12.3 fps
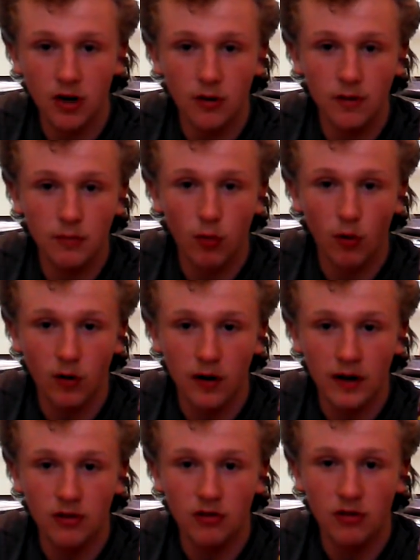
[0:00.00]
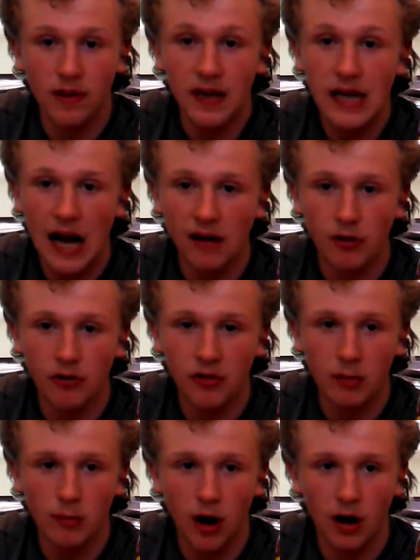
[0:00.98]
going more into the
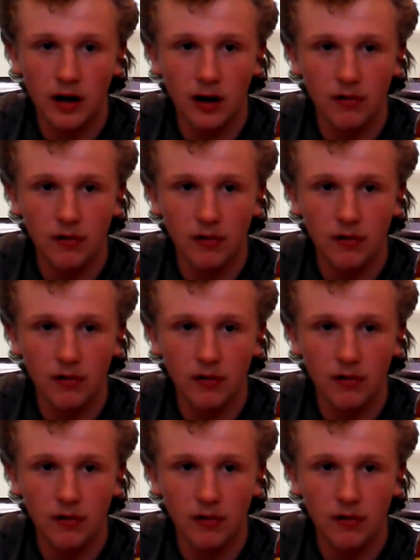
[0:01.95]
novelty market.